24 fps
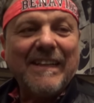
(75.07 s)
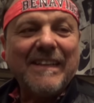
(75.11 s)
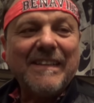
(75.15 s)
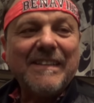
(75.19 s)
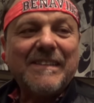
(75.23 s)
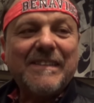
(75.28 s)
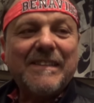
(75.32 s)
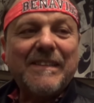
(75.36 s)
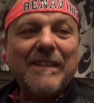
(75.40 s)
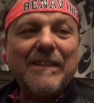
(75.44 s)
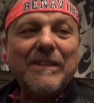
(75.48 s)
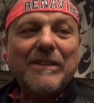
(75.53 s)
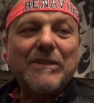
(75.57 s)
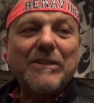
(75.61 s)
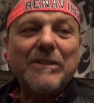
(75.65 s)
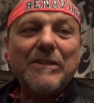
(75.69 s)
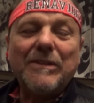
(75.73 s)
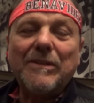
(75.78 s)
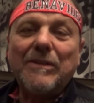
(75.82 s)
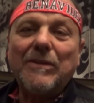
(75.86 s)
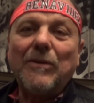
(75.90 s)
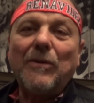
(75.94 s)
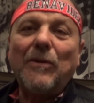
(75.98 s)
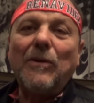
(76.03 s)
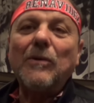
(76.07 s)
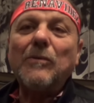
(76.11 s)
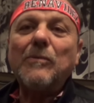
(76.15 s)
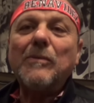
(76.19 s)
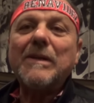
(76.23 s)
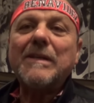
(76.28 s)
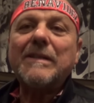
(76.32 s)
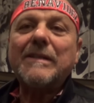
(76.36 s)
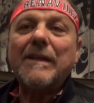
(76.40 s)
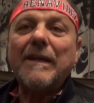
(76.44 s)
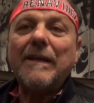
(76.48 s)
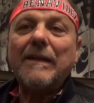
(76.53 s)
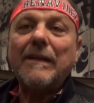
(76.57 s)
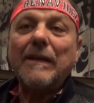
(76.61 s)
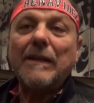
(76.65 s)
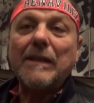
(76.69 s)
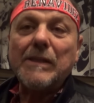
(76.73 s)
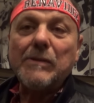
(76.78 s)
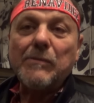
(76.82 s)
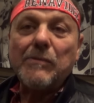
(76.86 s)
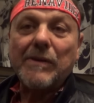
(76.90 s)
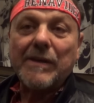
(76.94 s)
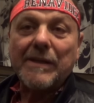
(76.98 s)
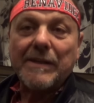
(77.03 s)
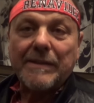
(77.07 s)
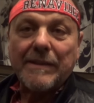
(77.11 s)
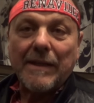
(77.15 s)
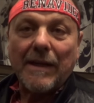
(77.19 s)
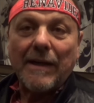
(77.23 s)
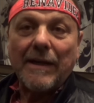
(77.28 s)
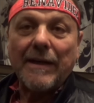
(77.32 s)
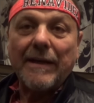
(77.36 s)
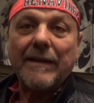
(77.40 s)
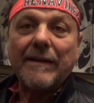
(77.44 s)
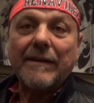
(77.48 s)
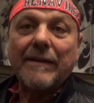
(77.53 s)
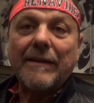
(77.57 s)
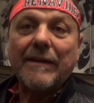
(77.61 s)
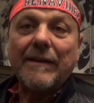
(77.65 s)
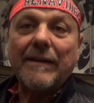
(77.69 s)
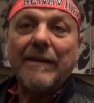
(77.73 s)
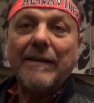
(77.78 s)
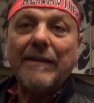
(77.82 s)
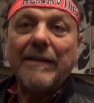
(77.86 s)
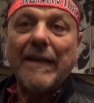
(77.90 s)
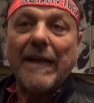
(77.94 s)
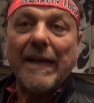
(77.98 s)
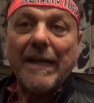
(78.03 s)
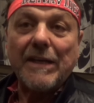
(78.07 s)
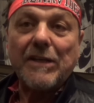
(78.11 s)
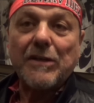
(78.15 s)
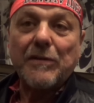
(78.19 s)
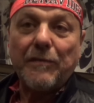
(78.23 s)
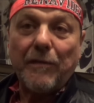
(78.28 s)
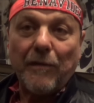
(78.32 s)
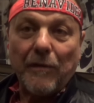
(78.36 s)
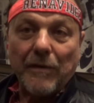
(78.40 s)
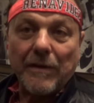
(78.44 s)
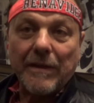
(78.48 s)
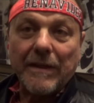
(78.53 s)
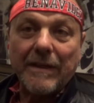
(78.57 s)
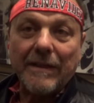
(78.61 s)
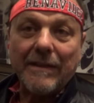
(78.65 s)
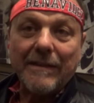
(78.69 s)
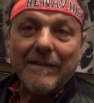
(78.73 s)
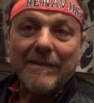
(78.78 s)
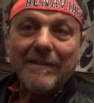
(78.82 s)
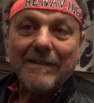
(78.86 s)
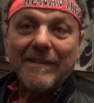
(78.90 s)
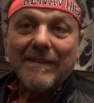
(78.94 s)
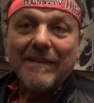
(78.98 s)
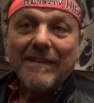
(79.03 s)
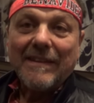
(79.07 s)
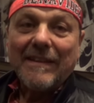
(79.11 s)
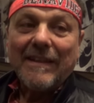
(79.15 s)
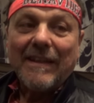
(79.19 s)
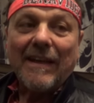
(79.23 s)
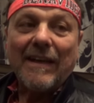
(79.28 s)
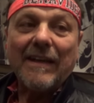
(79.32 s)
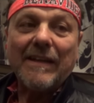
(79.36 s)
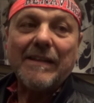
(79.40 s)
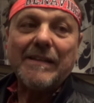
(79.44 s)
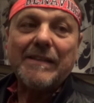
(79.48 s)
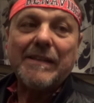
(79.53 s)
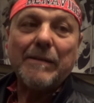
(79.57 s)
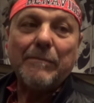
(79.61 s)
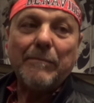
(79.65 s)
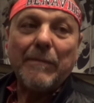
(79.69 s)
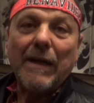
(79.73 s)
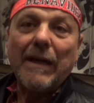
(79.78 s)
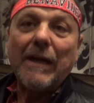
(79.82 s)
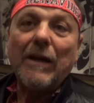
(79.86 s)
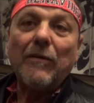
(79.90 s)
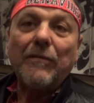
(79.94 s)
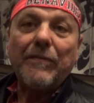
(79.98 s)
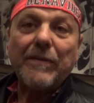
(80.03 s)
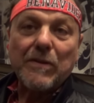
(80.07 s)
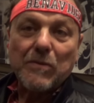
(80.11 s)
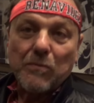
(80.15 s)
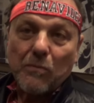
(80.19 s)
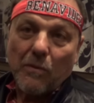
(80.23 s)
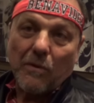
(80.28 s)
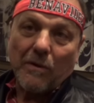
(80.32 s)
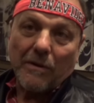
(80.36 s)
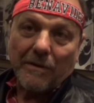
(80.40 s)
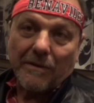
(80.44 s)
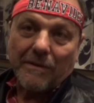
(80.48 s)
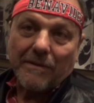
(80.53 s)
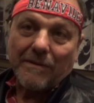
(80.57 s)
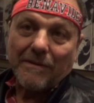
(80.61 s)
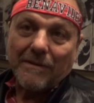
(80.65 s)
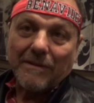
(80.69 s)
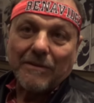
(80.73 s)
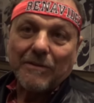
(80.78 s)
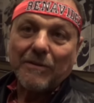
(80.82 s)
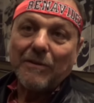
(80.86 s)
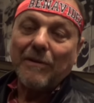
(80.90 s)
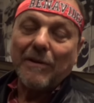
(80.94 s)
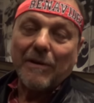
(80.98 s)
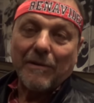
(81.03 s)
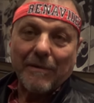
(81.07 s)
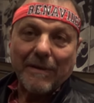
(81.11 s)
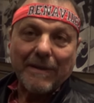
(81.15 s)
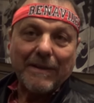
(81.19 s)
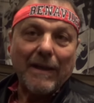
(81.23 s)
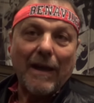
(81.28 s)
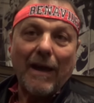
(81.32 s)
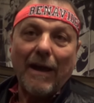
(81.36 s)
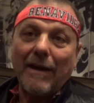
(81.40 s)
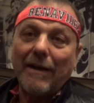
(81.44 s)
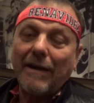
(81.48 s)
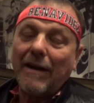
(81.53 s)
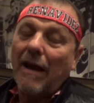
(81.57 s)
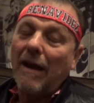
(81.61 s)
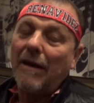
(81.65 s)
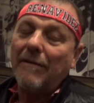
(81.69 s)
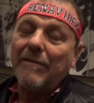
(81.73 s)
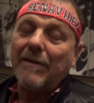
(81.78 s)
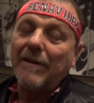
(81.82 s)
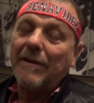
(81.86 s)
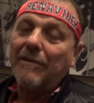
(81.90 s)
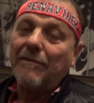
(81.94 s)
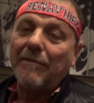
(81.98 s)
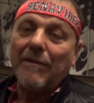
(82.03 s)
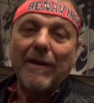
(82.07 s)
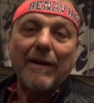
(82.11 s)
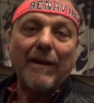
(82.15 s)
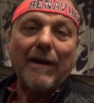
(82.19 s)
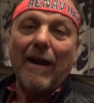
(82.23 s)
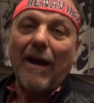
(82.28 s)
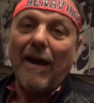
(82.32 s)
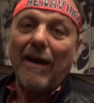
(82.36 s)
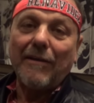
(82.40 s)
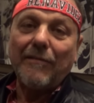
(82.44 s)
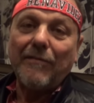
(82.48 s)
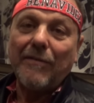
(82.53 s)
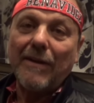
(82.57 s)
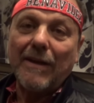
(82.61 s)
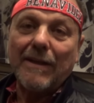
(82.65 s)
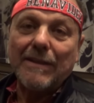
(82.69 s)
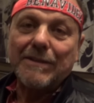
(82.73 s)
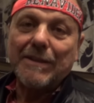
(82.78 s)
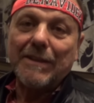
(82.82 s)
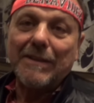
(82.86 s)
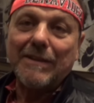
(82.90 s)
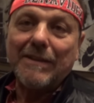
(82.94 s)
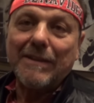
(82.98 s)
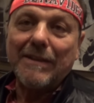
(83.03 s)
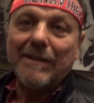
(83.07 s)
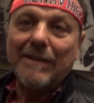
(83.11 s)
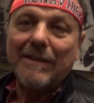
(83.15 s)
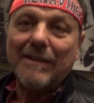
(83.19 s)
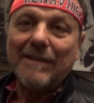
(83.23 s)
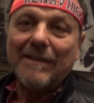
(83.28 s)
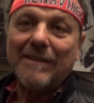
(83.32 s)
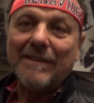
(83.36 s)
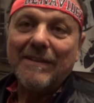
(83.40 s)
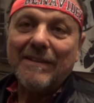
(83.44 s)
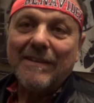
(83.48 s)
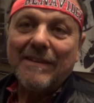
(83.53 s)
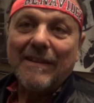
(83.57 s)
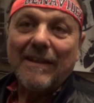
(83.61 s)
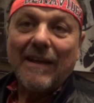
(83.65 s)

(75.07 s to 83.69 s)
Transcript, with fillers: Uh, Sergio always say that he will retire in age 40 and he's a man of his word. Mm-hmm. So he retired, he have a great life in Argentina